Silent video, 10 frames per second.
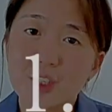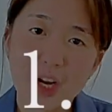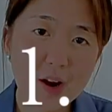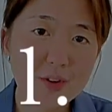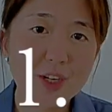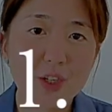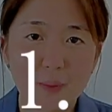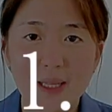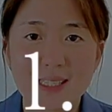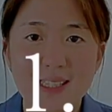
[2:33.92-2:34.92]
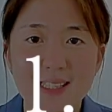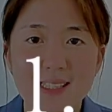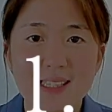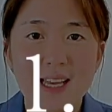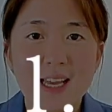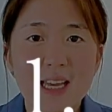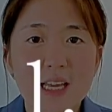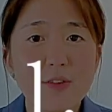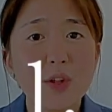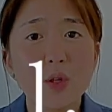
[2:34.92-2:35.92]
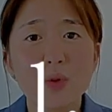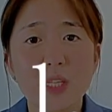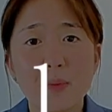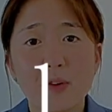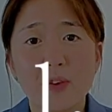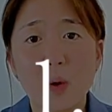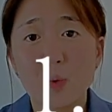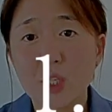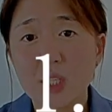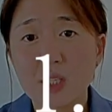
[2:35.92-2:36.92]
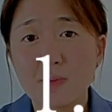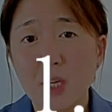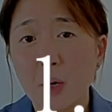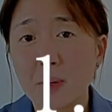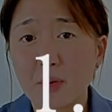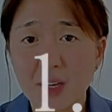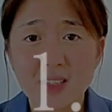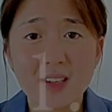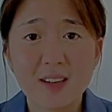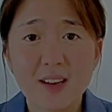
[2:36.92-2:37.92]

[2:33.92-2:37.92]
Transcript: cherish your blessings. Even though some of our wishes may not be granted,